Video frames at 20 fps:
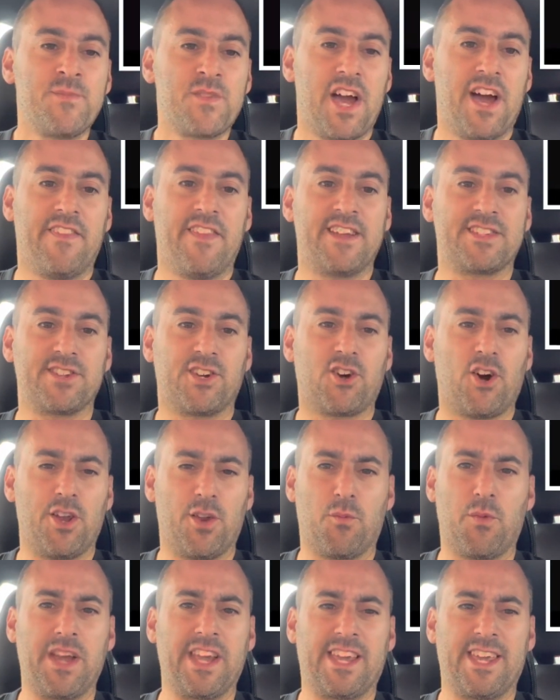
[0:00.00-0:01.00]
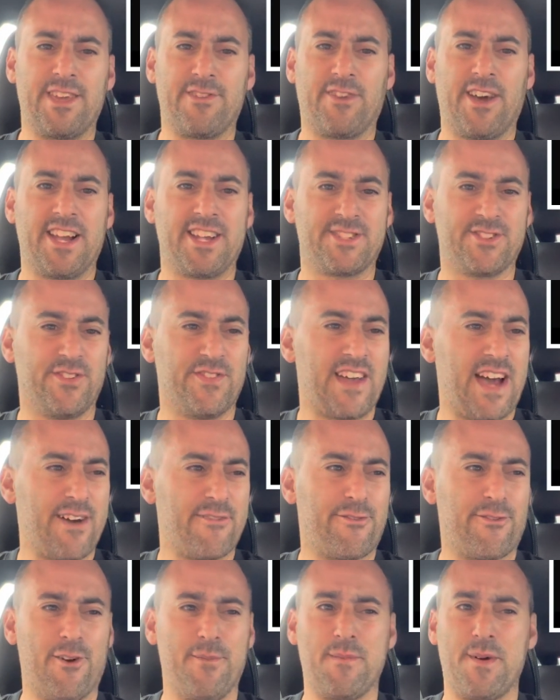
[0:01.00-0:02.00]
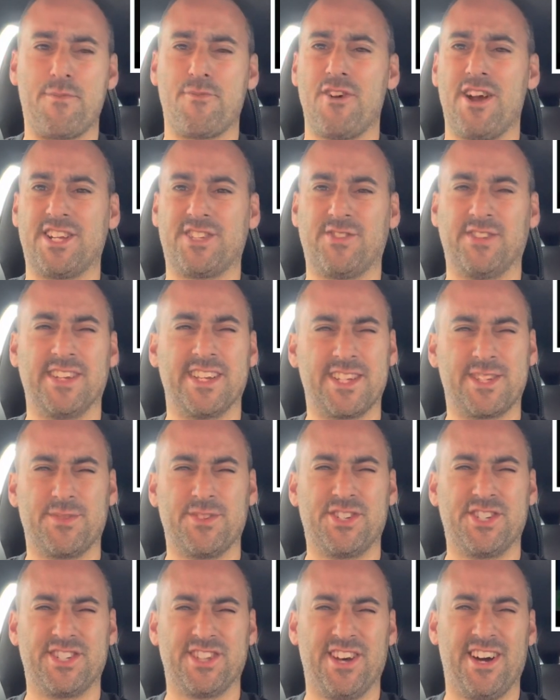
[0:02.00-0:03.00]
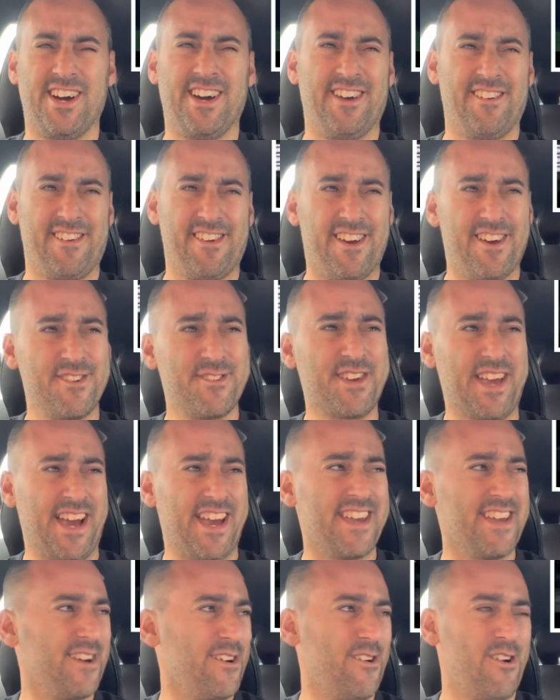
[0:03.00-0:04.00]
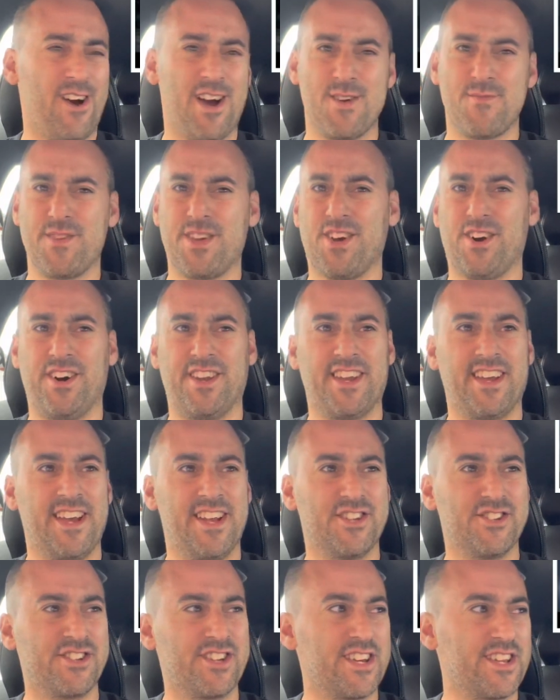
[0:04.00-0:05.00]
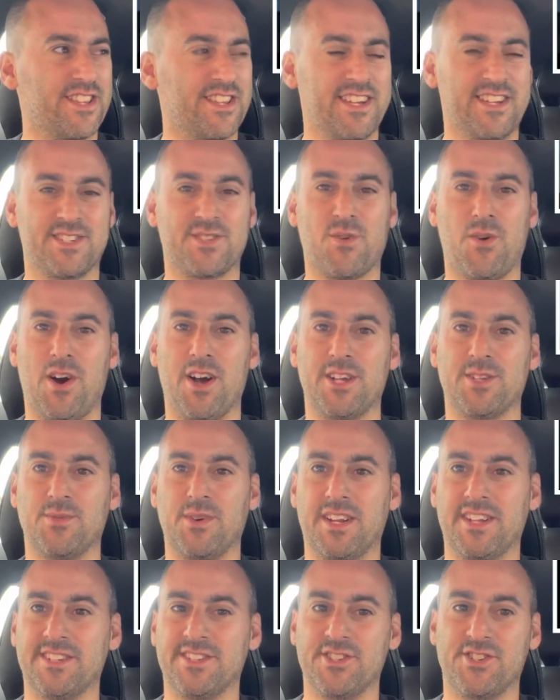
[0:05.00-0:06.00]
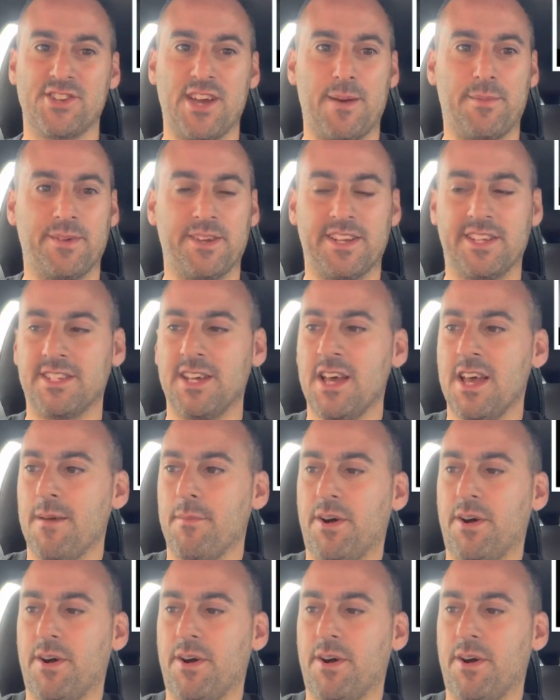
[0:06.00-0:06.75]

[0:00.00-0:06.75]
And there's a kind of winky face on that from a press release, which is like, oh, okay, all right, we can't engineer things quite as well as the Japanese.